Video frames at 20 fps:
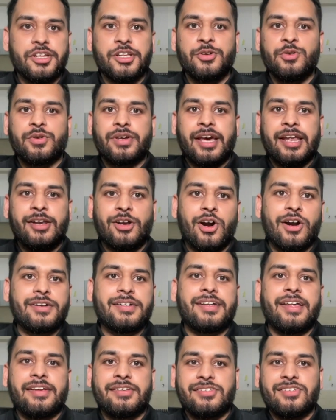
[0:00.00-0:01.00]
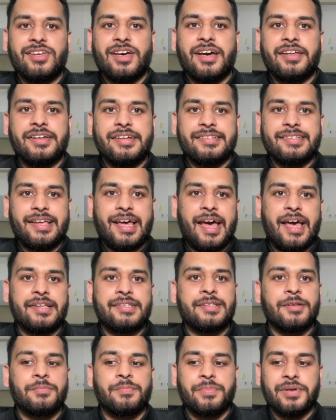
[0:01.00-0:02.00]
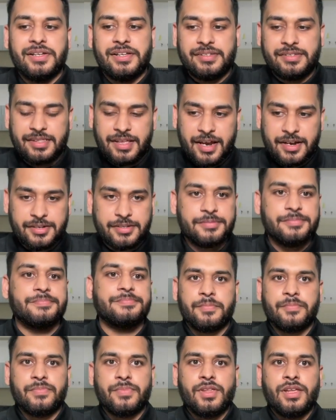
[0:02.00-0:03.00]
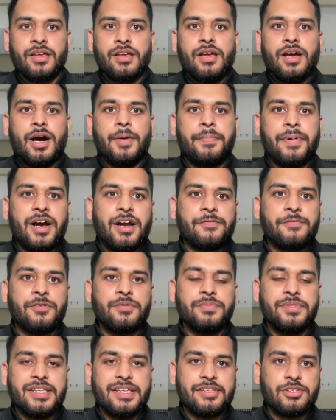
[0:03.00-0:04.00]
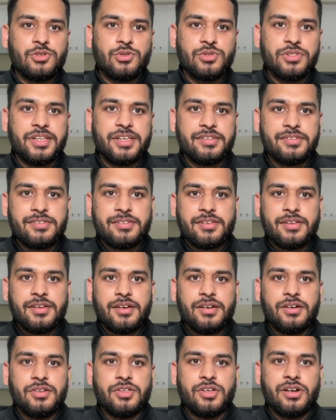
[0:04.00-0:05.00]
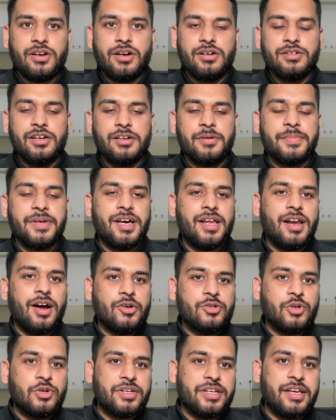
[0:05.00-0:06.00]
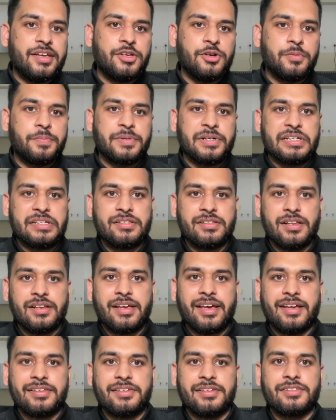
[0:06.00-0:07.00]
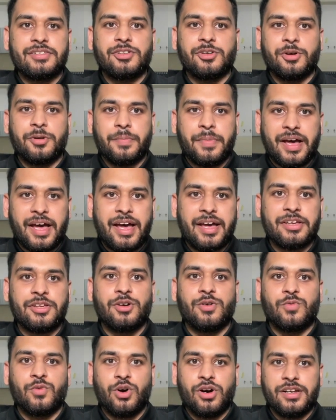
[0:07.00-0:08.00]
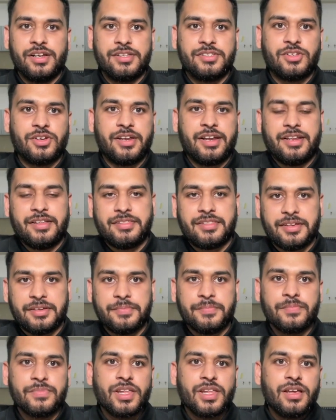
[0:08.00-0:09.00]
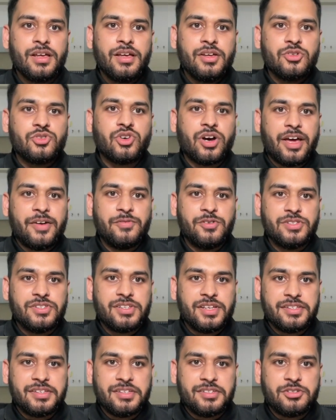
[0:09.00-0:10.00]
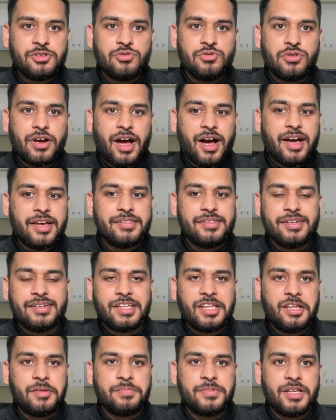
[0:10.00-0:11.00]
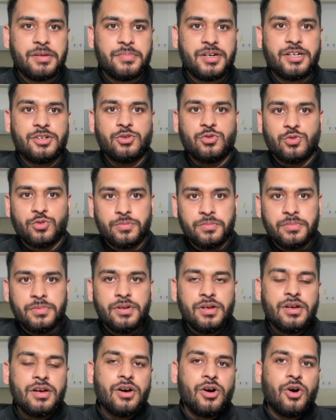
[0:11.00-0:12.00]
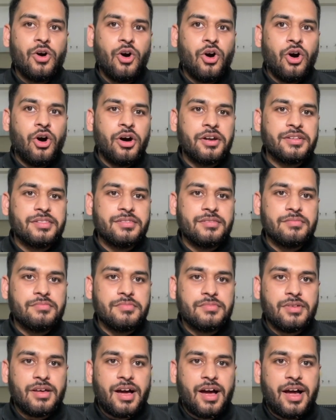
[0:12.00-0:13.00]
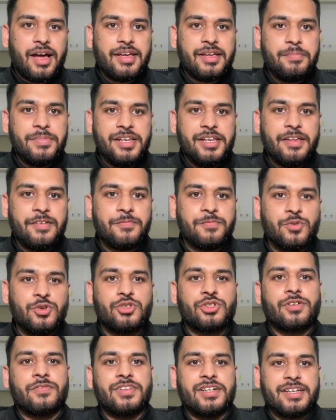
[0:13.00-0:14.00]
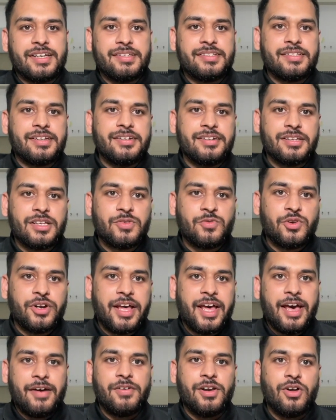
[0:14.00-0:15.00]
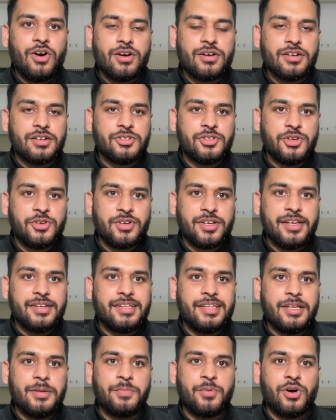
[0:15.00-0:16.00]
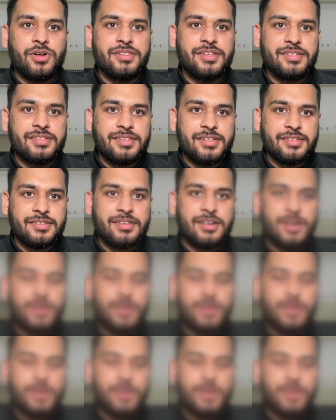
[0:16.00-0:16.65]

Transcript: you cannot take GRE. It's as simple as that. Apart from these two things, you're not going to be allowed to take your personal gadgets, your bag, your wallets, or anything. So I would suggest you either keep them at home, or I believe most of the test centers would have a locker, so you can keep all these things in a